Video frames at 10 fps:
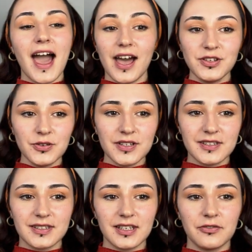as you can
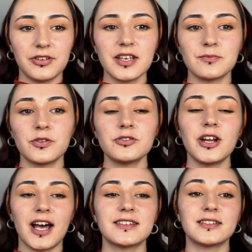see, Flexmonster
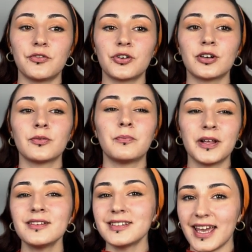has several
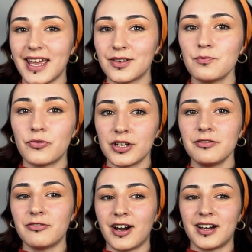built-in
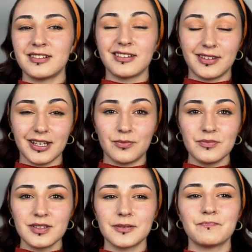predefined
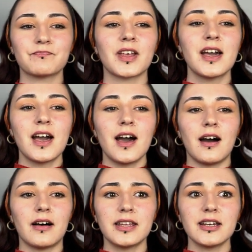themes.
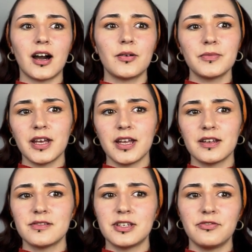They come
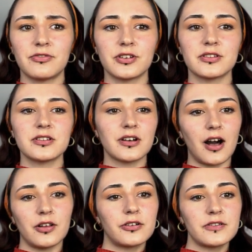in different
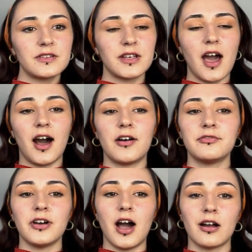colors, they
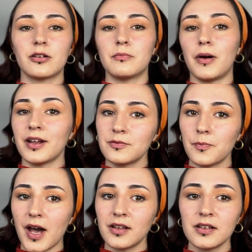have a combined
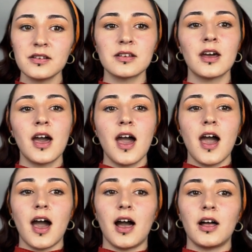palette,
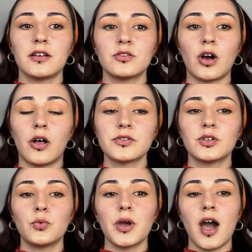and
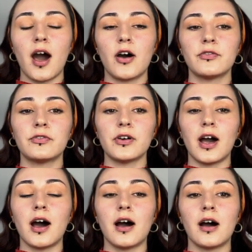also we have
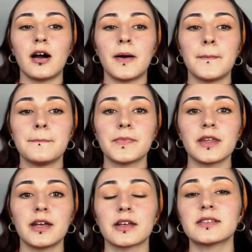an
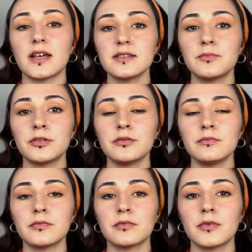
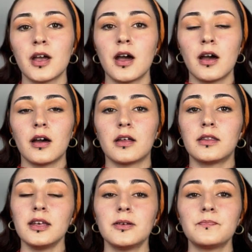accessible
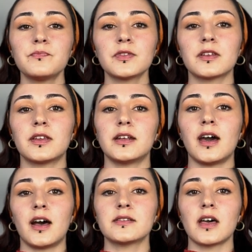theme that
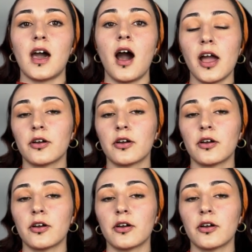has a high